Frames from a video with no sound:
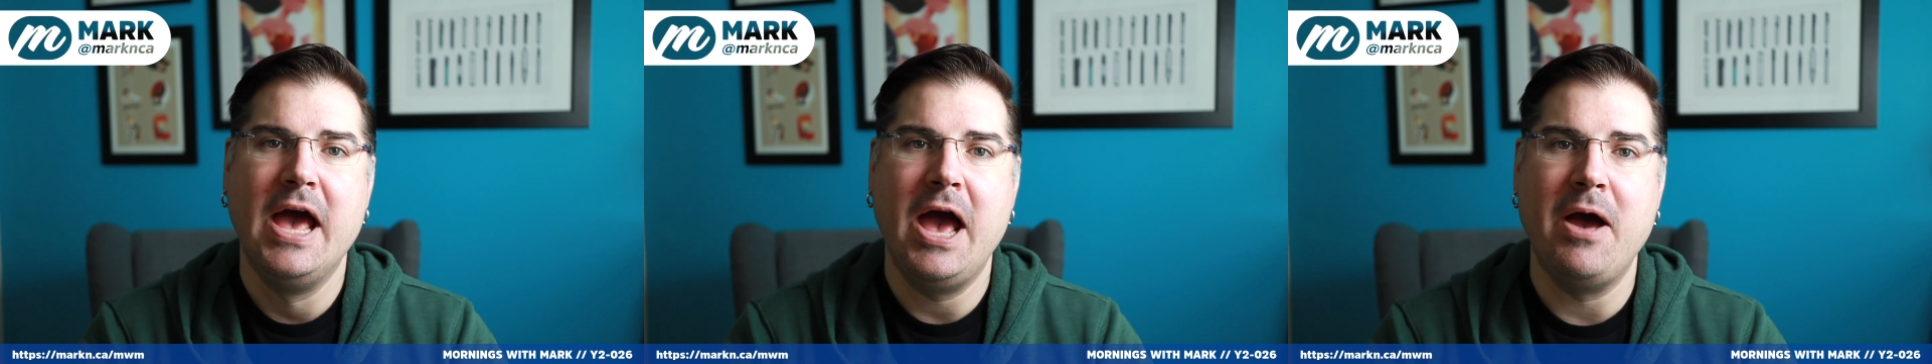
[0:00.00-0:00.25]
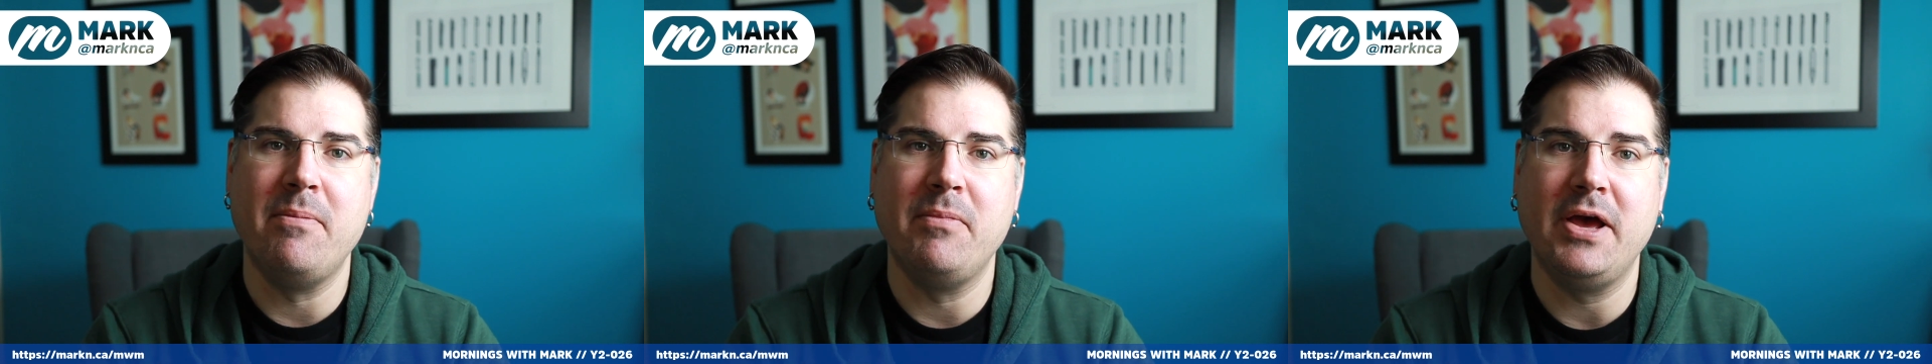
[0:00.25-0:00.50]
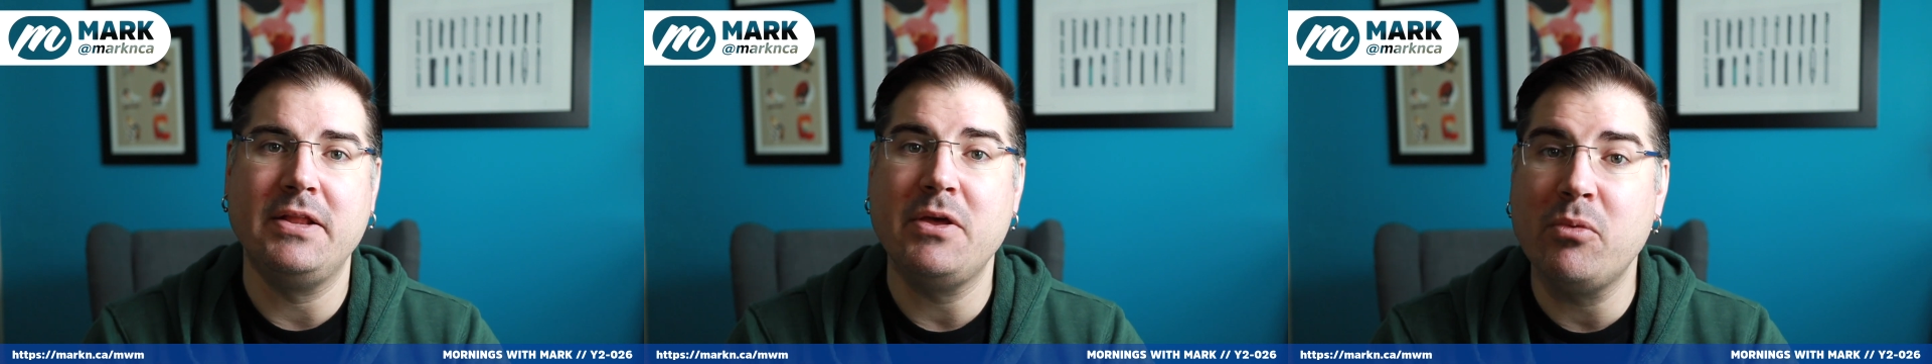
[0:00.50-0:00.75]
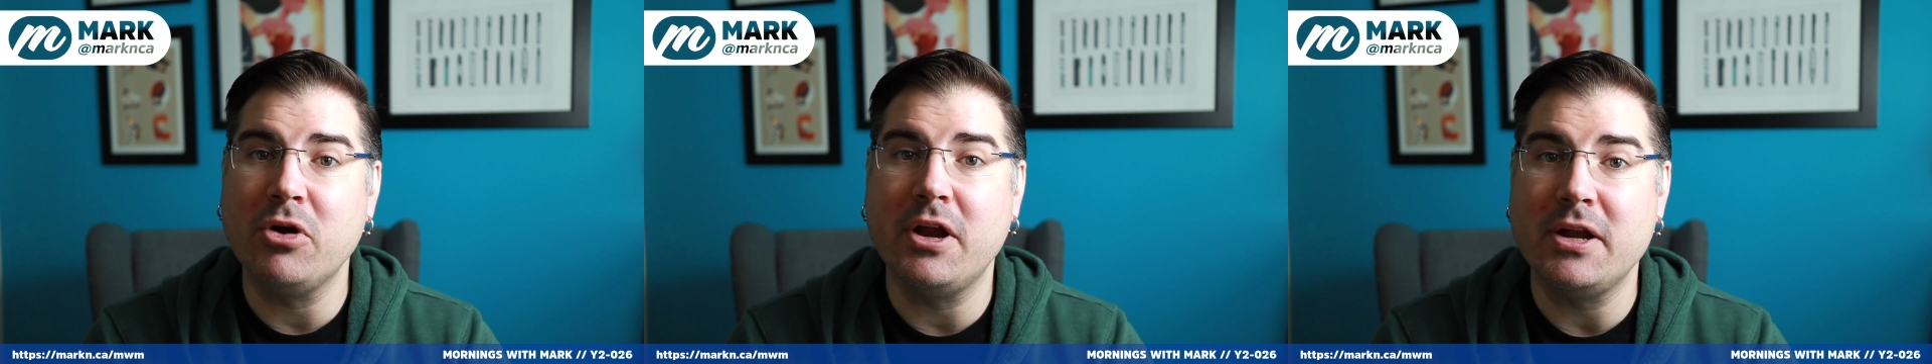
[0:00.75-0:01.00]
And they
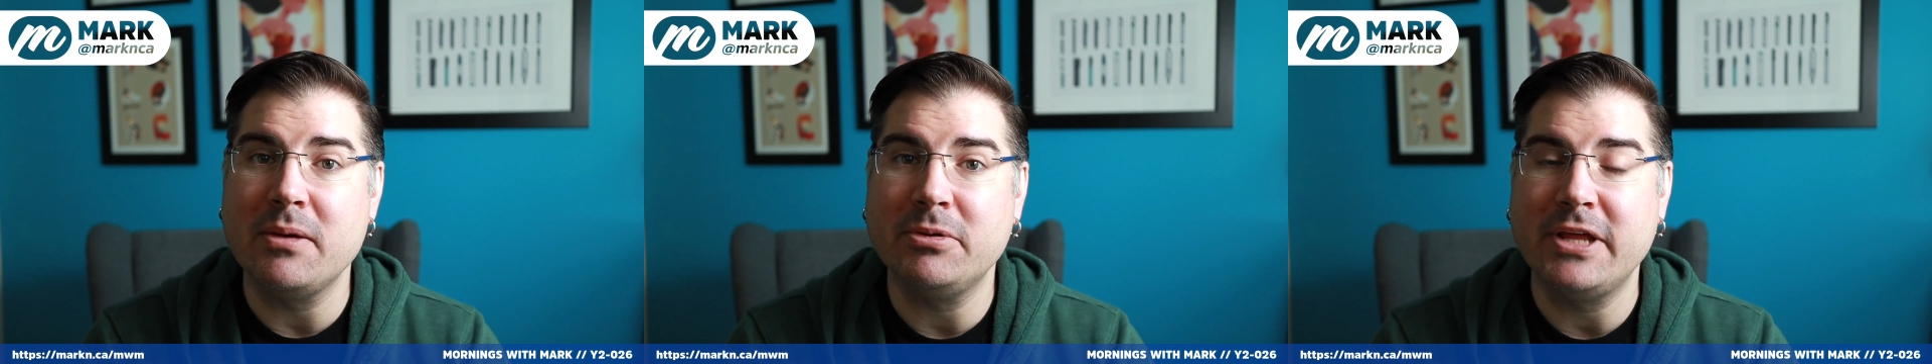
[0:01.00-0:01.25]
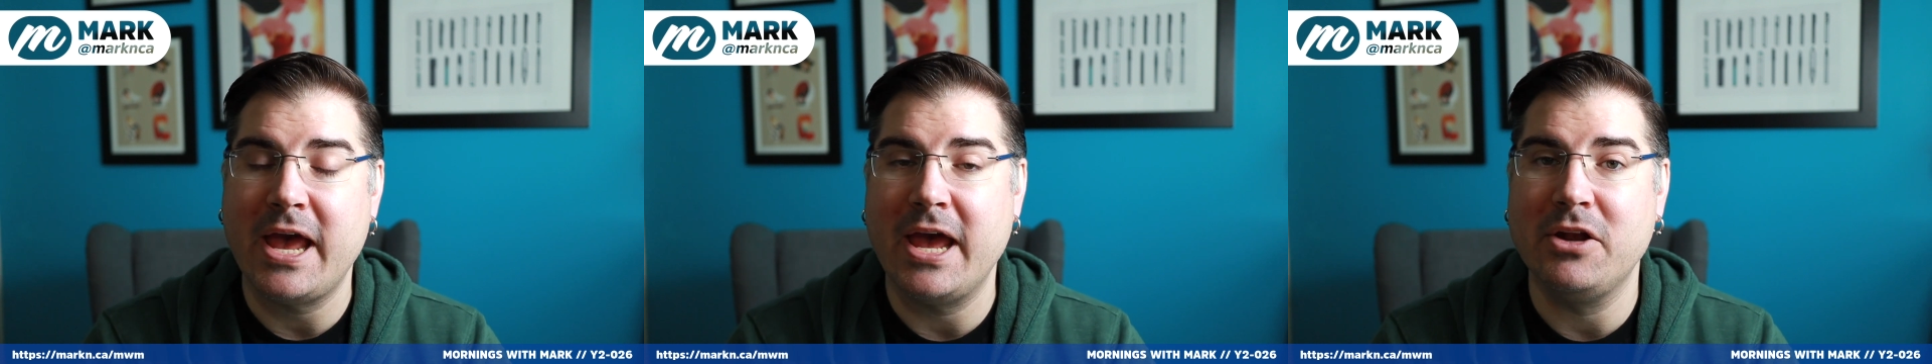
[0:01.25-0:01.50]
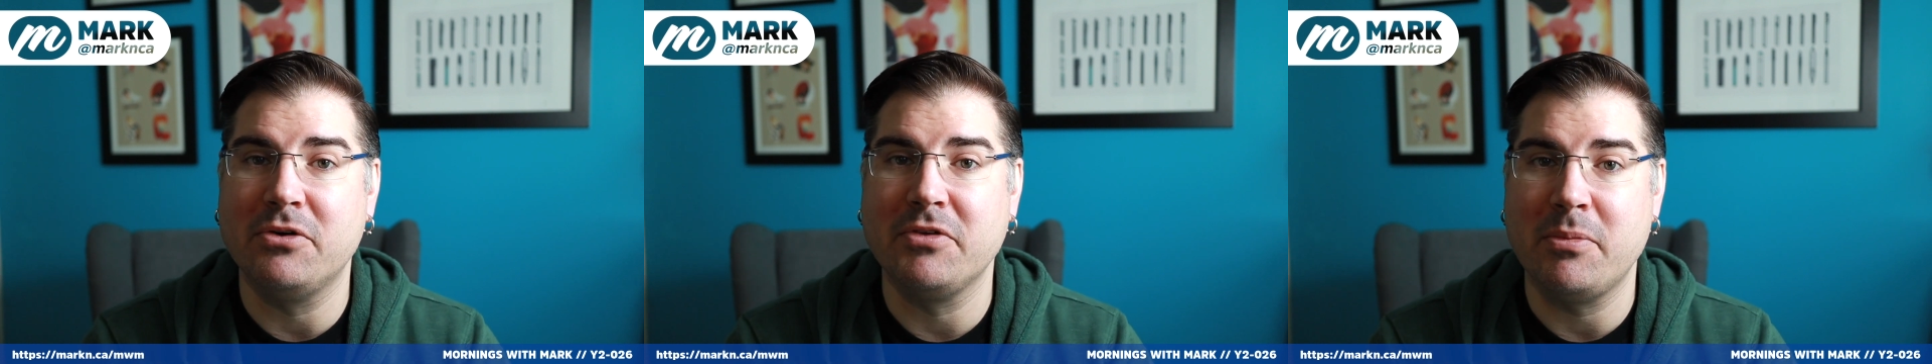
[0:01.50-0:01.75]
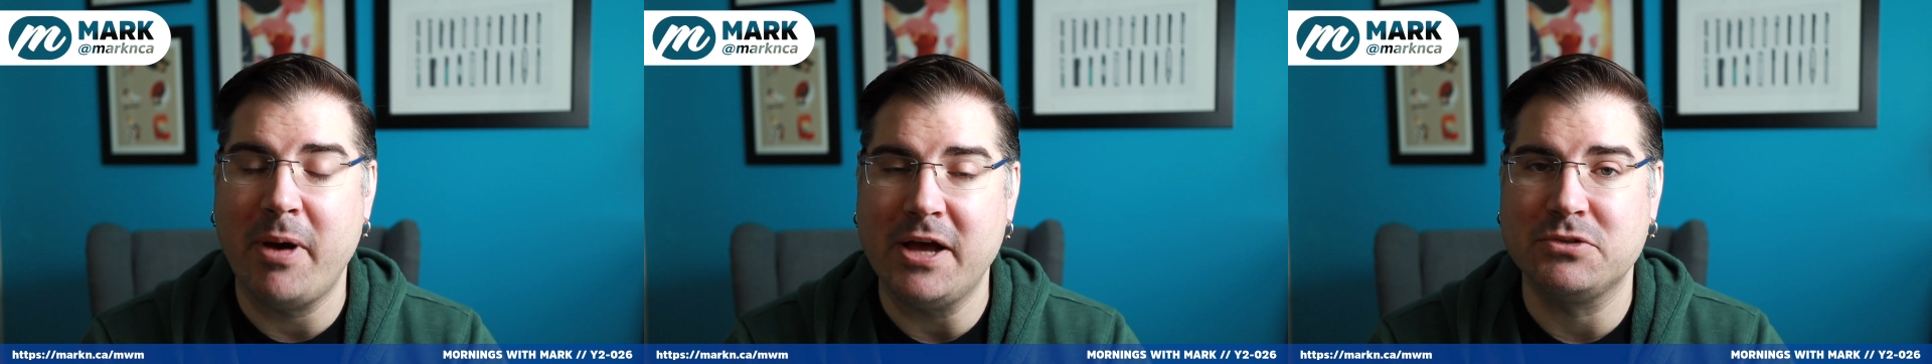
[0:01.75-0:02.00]
were unable to hand over
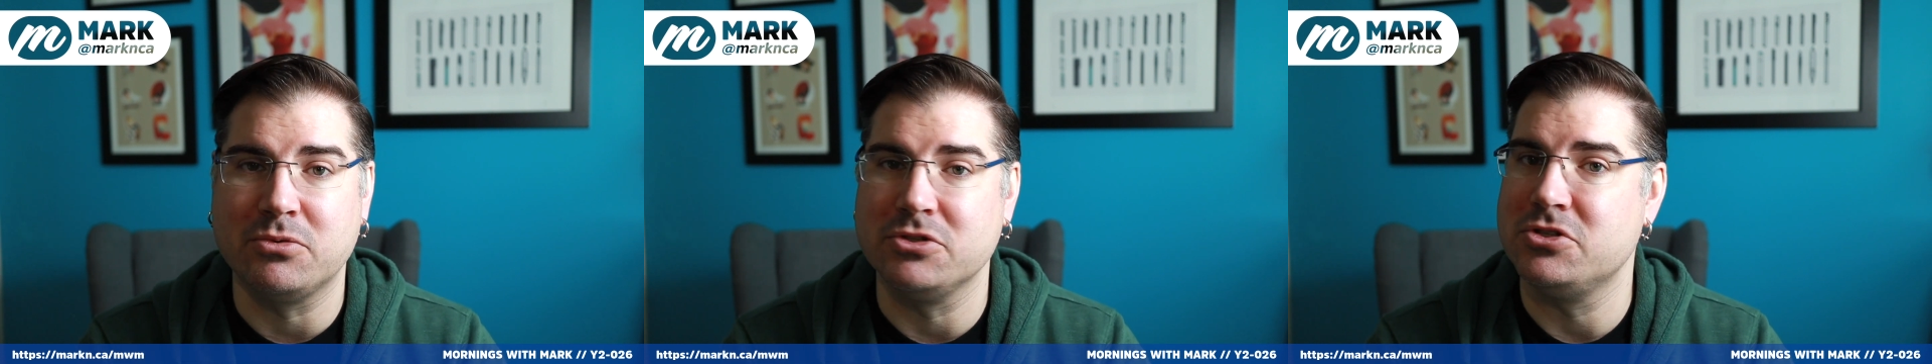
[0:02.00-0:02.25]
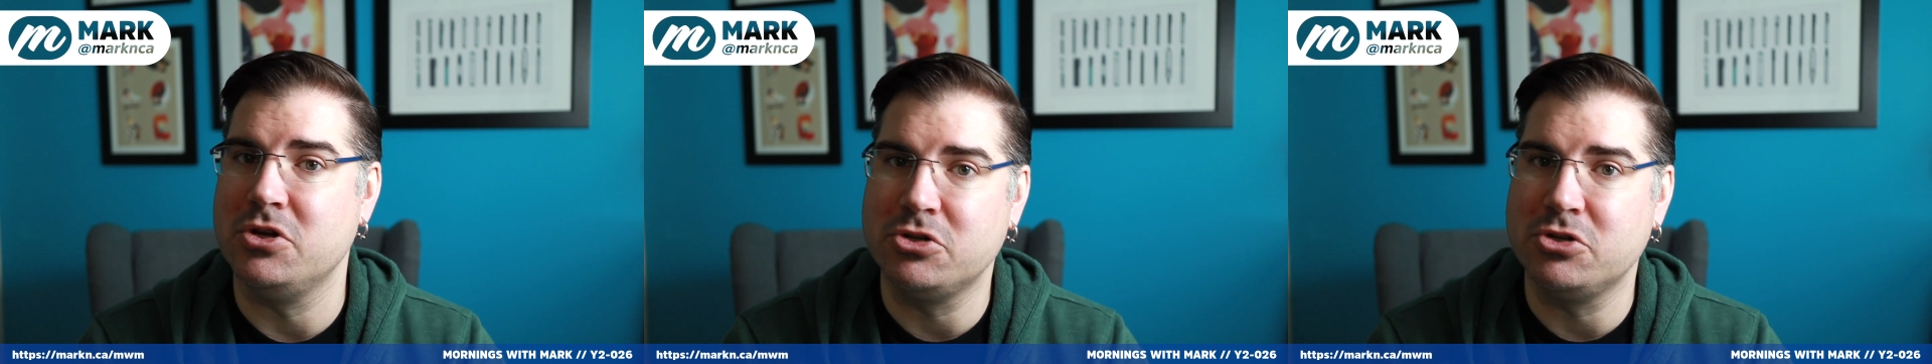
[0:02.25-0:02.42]
the passwords.